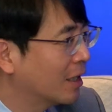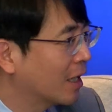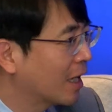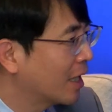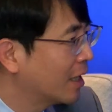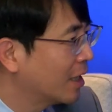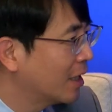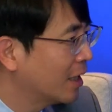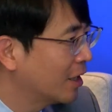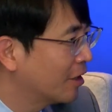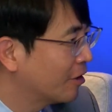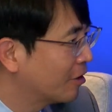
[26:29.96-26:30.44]

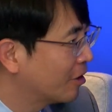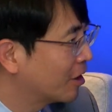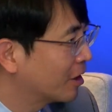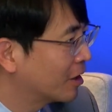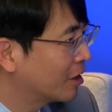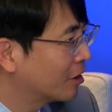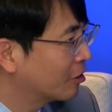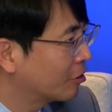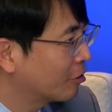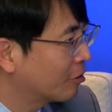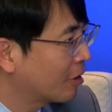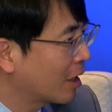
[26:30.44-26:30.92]
any,
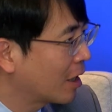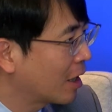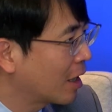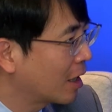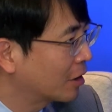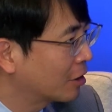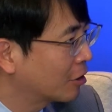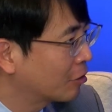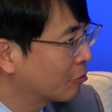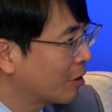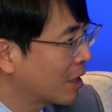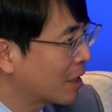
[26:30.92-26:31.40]
the
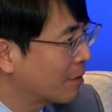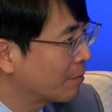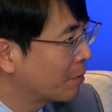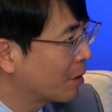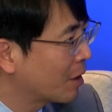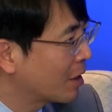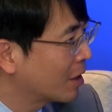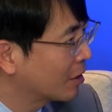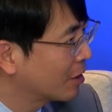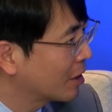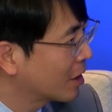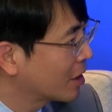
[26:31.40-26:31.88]
heart
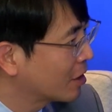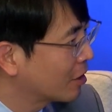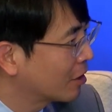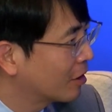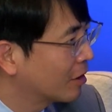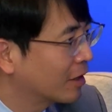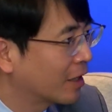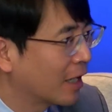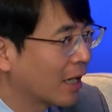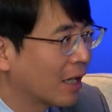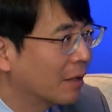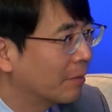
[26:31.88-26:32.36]

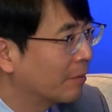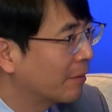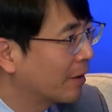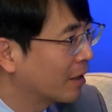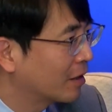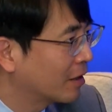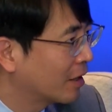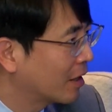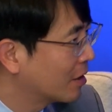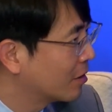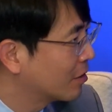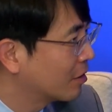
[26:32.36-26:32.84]
transplantation and
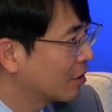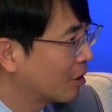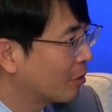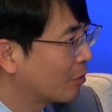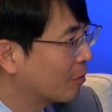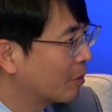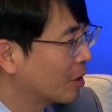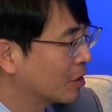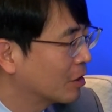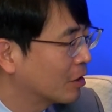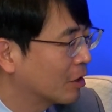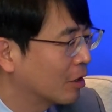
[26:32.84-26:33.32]
LVAD and so
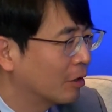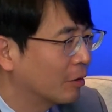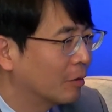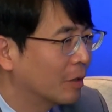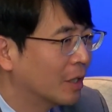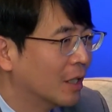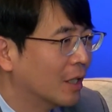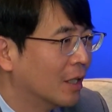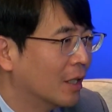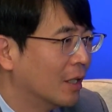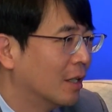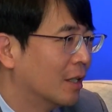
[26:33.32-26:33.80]
on.
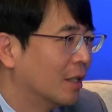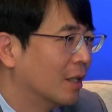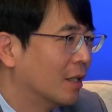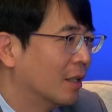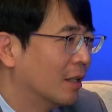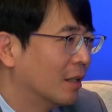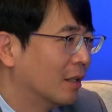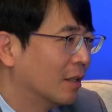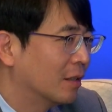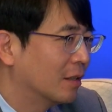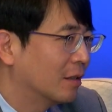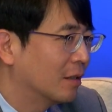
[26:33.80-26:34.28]
So
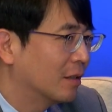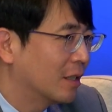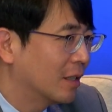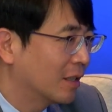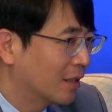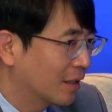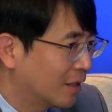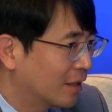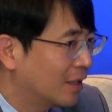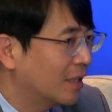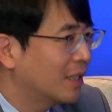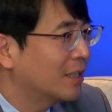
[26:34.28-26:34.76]

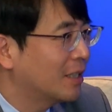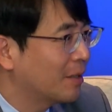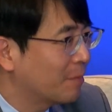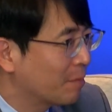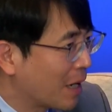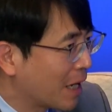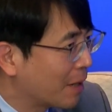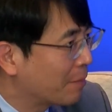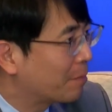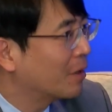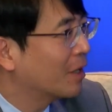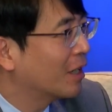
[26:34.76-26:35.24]
this
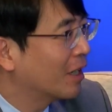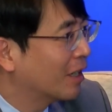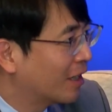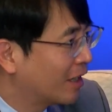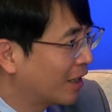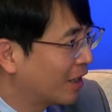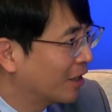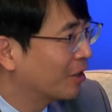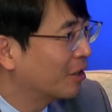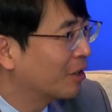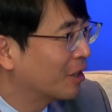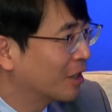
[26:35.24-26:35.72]
might be
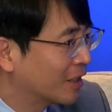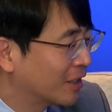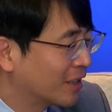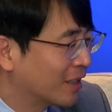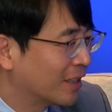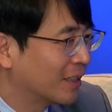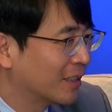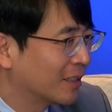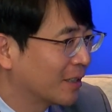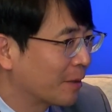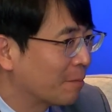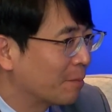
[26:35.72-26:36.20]

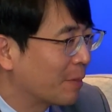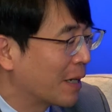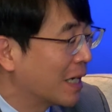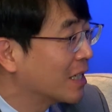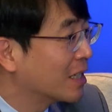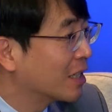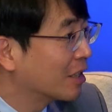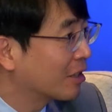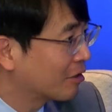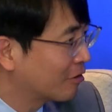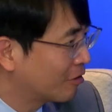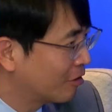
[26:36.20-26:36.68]
there's some
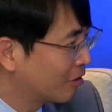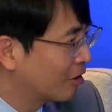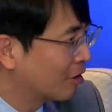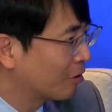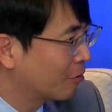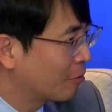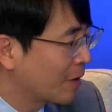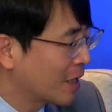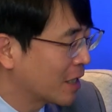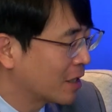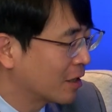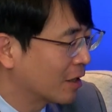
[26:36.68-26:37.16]
basic
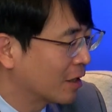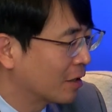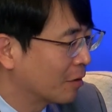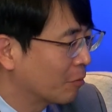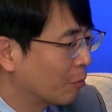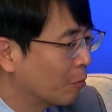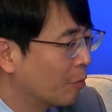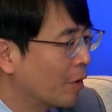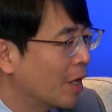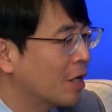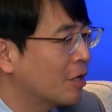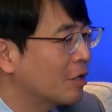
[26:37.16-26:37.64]

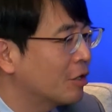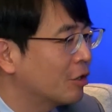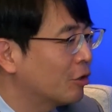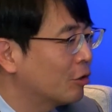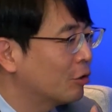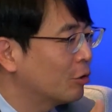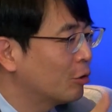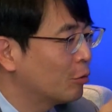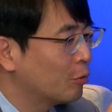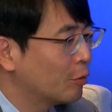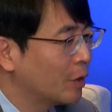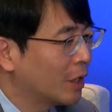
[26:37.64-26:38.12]
question. Where
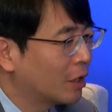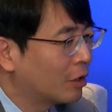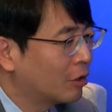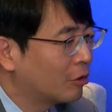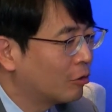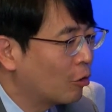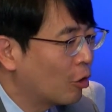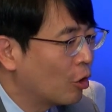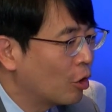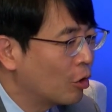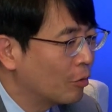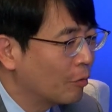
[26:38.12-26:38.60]
should
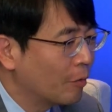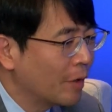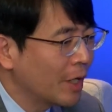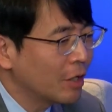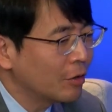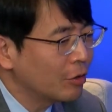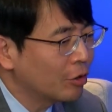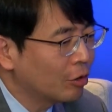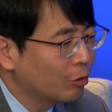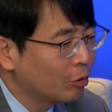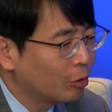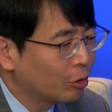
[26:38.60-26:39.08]

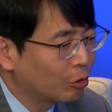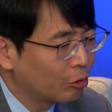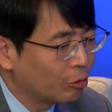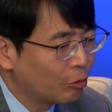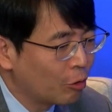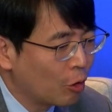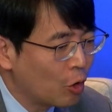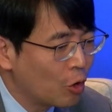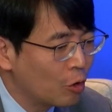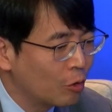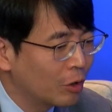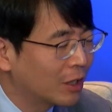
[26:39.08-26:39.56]

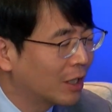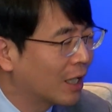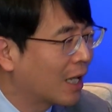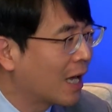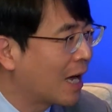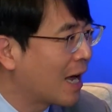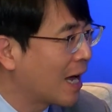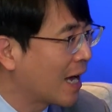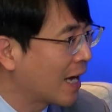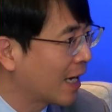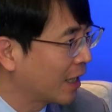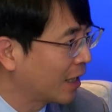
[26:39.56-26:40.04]
draw
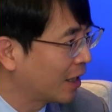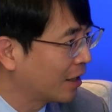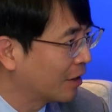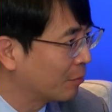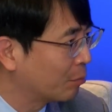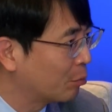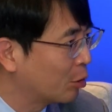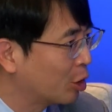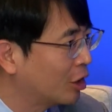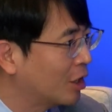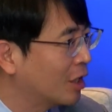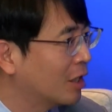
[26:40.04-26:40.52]

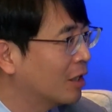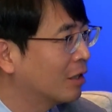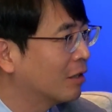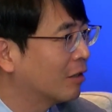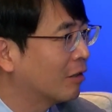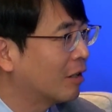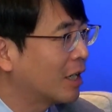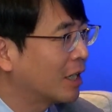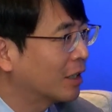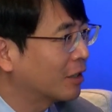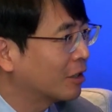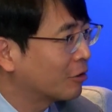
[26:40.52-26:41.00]
line between
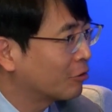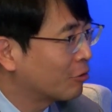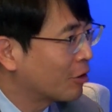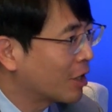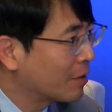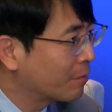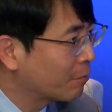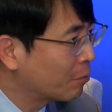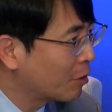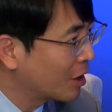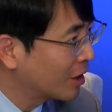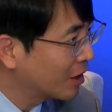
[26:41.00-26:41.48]
the heart
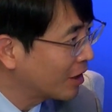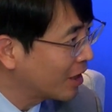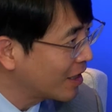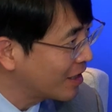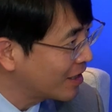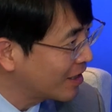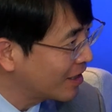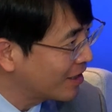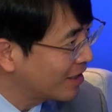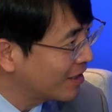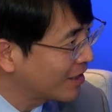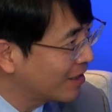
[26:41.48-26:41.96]

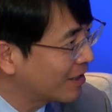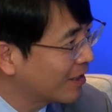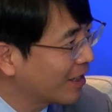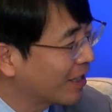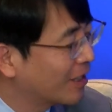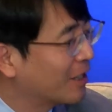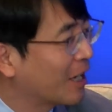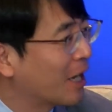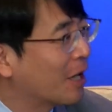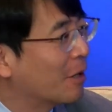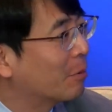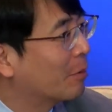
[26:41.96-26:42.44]
transplantations
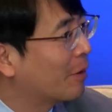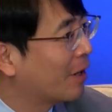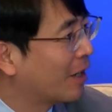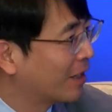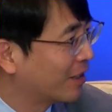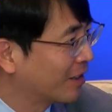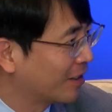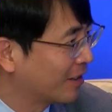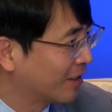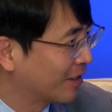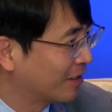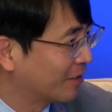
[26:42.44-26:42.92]
and LVAD?